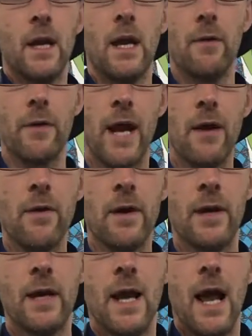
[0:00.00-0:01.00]
there we go.
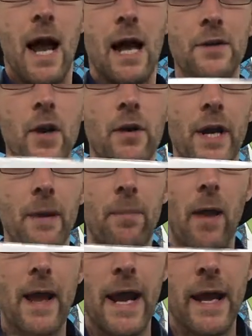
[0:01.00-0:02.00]
And you're going to
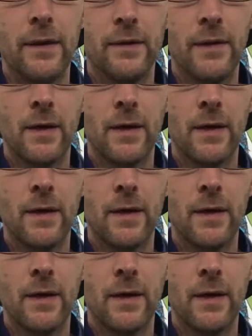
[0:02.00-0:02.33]
play it.